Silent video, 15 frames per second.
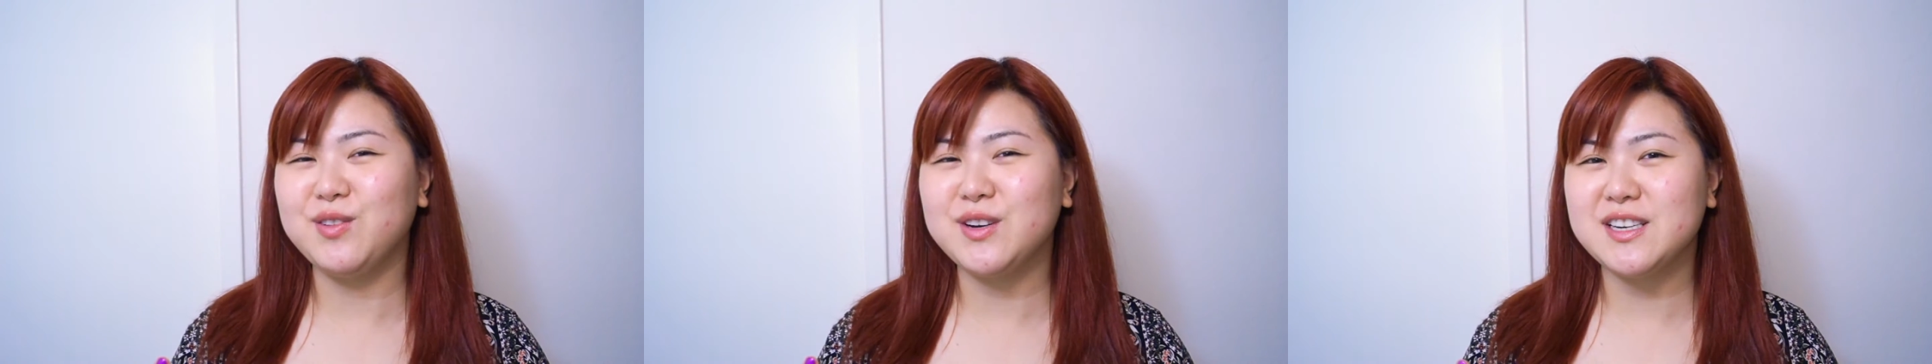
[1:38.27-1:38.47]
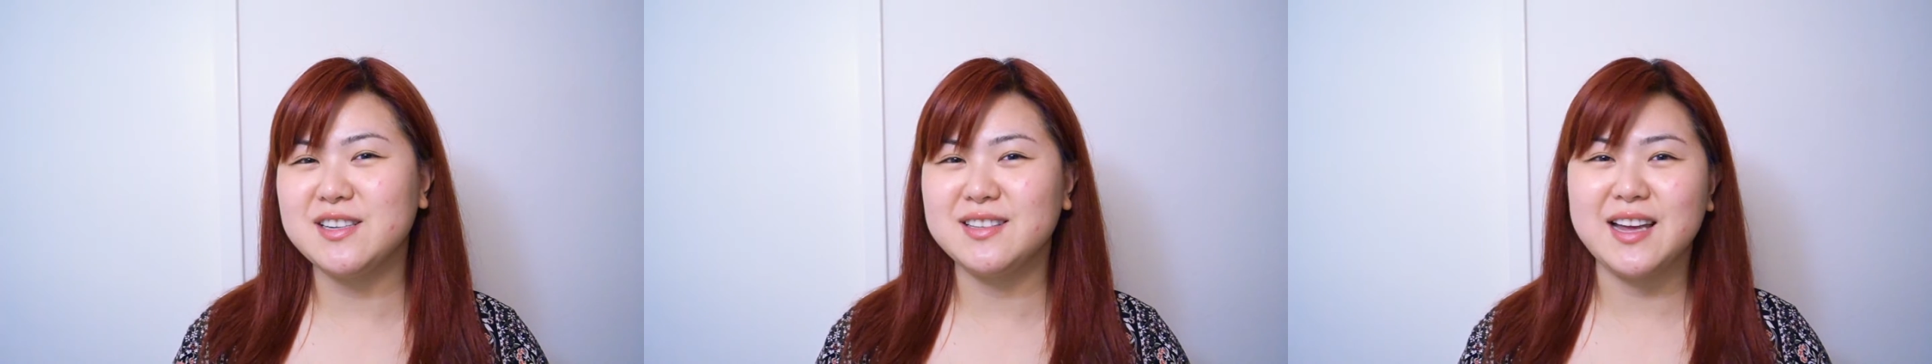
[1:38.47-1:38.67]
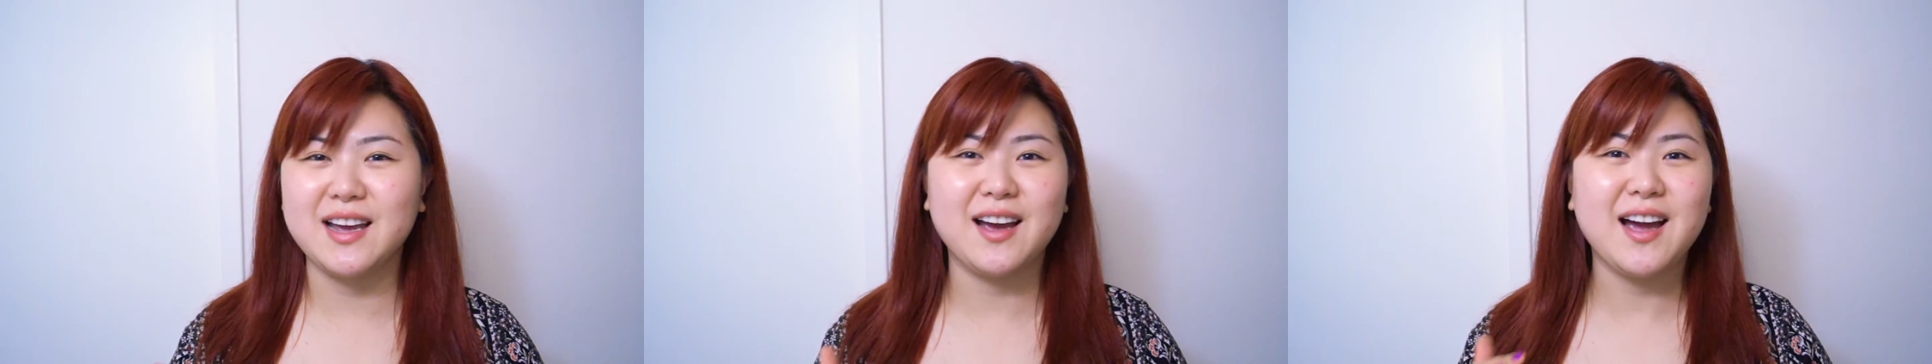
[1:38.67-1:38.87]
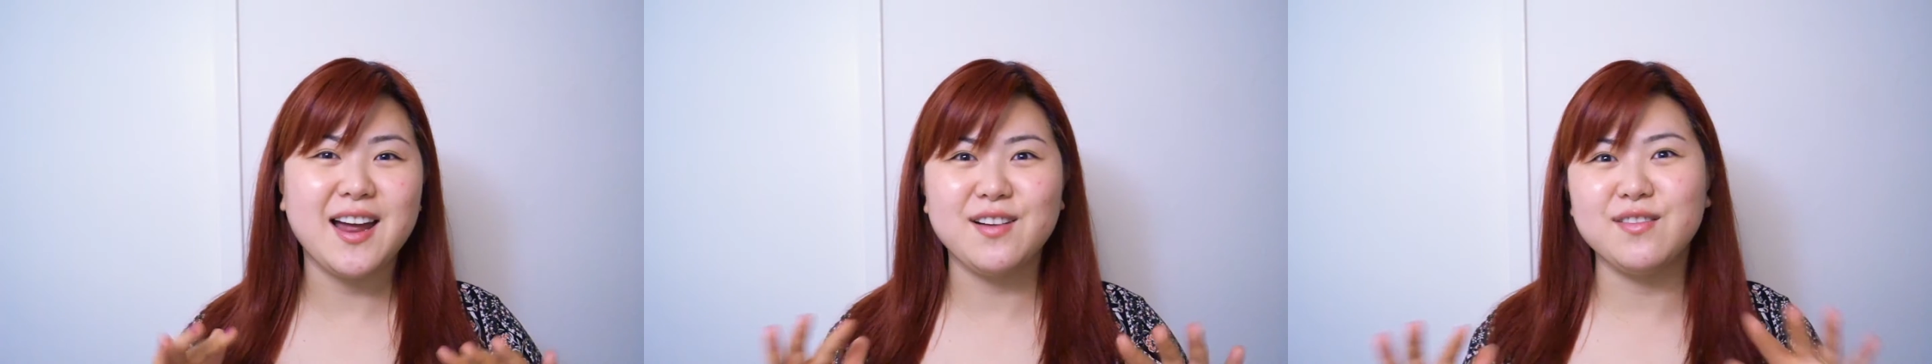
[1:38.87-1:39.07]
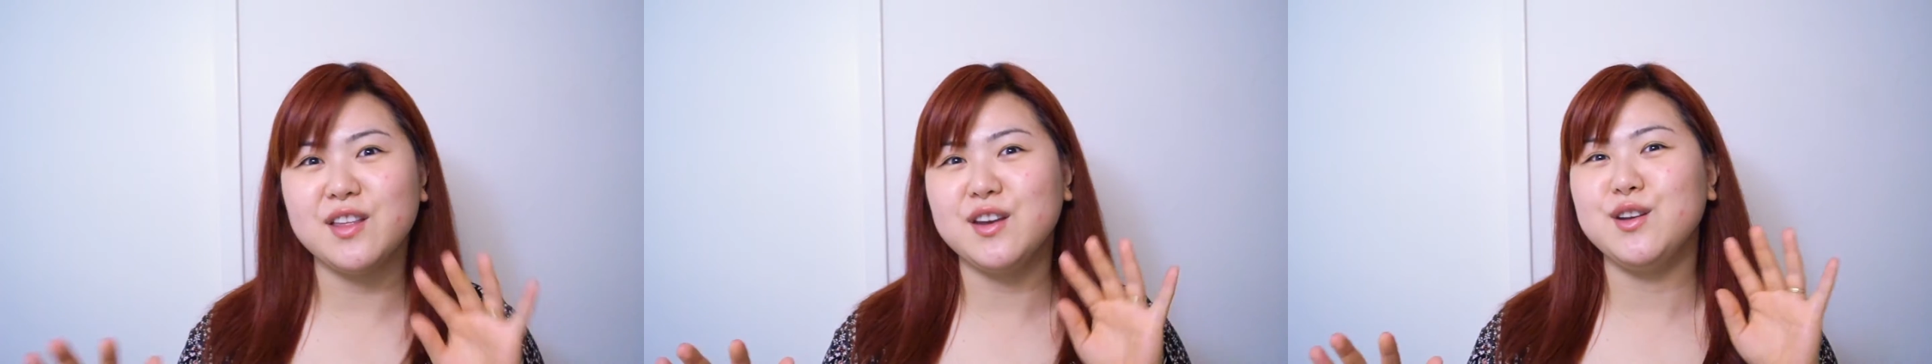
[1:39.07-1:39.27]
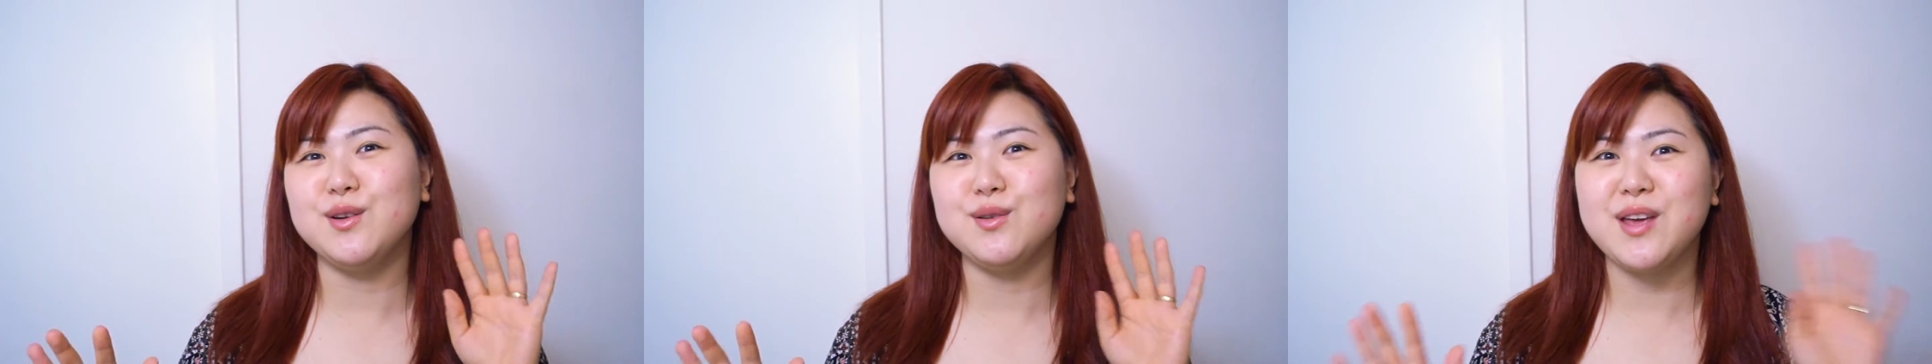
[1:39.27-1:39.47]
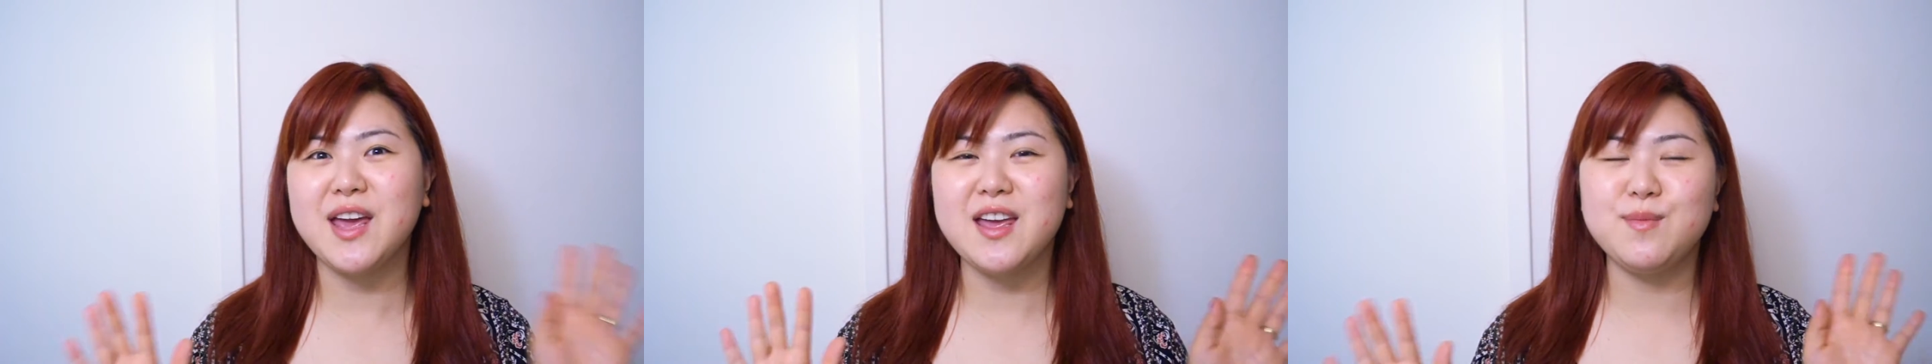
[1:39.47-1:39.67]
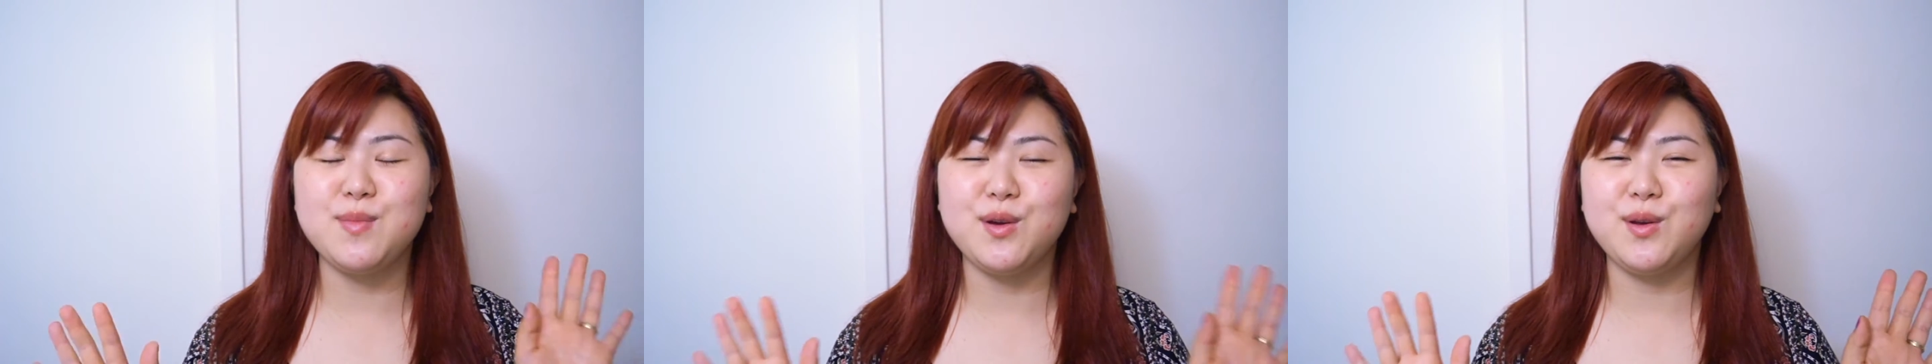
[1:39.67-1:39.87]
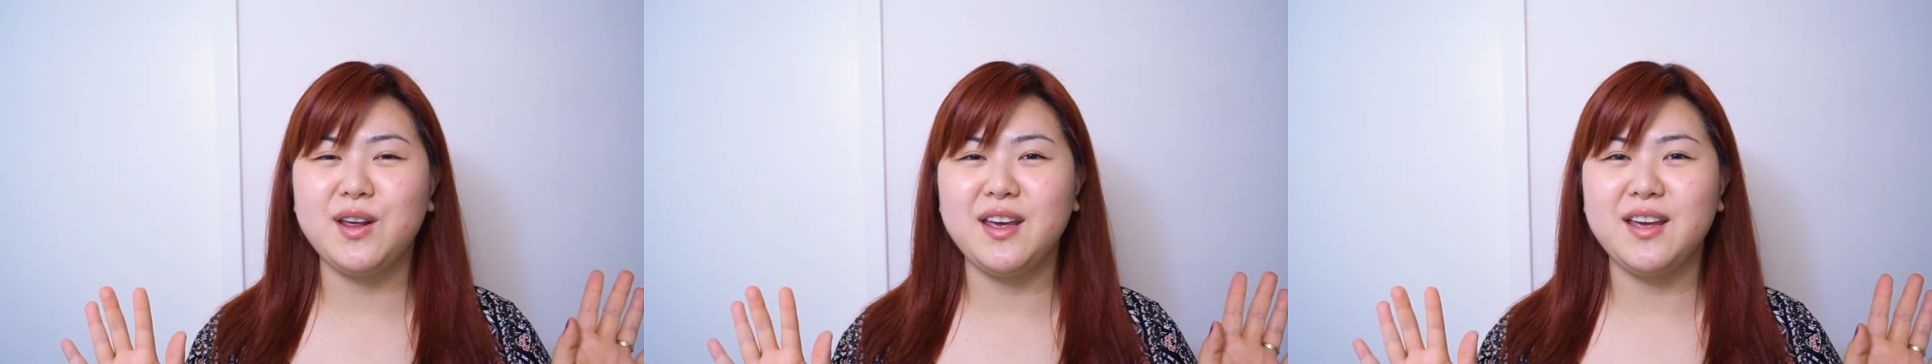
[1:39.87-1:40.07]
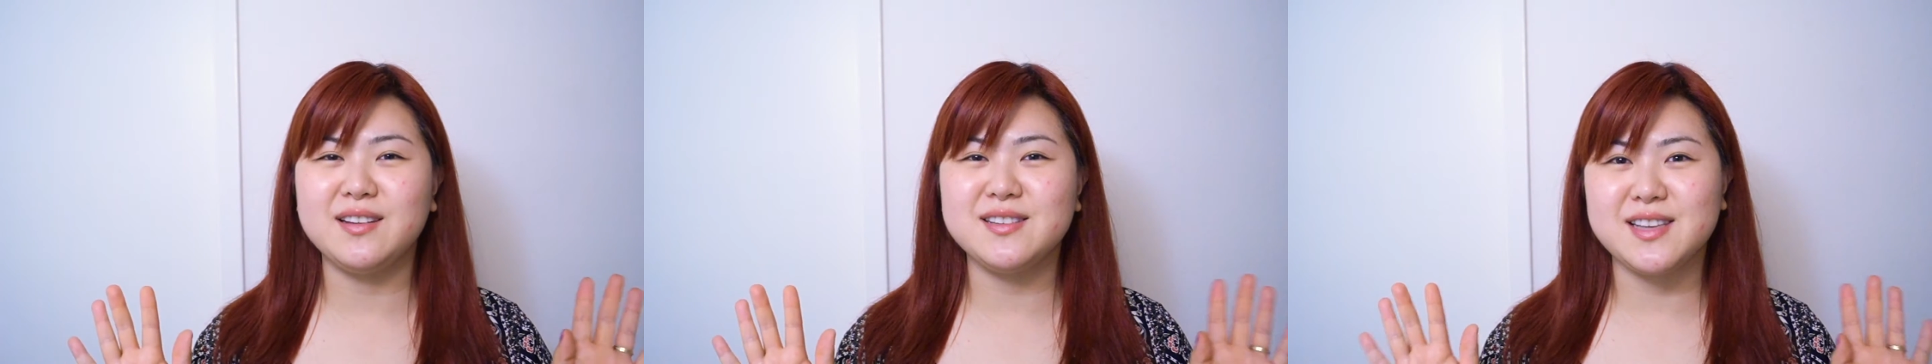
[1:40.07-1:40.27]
which is like kind of the new K-beauty